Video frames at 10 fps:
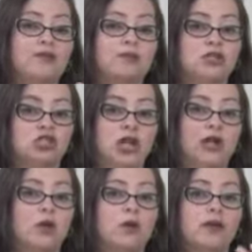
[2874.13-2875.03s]
them the
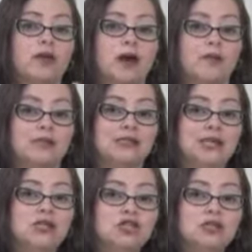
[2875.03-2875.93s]
check or the
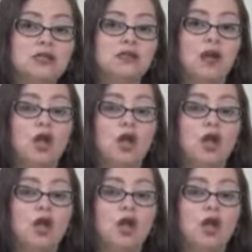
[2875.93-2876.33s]
compensation,